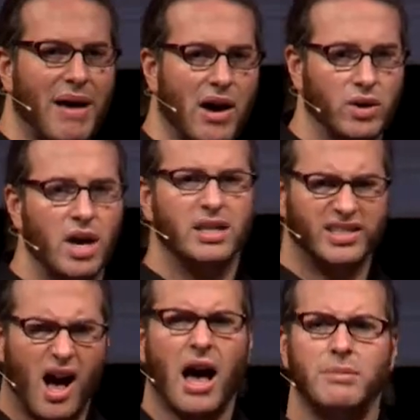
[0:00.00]
about
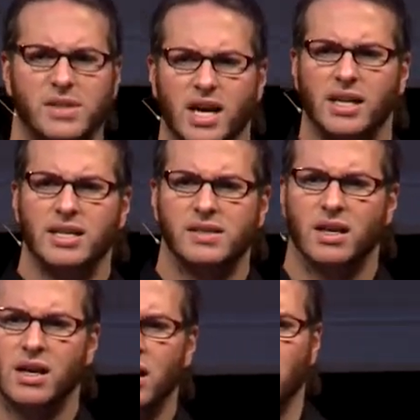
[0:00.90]
time studies,
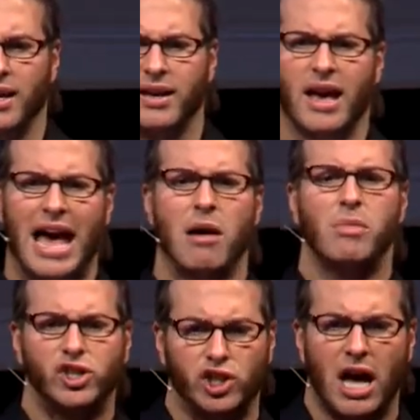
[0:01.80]
like how
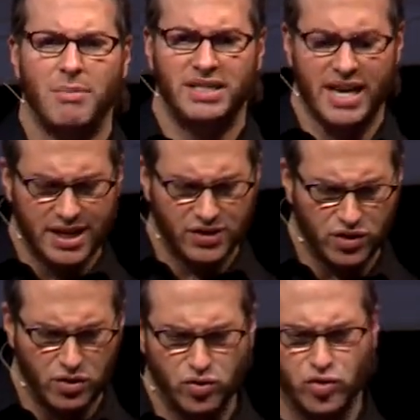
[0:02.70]
much time it takes to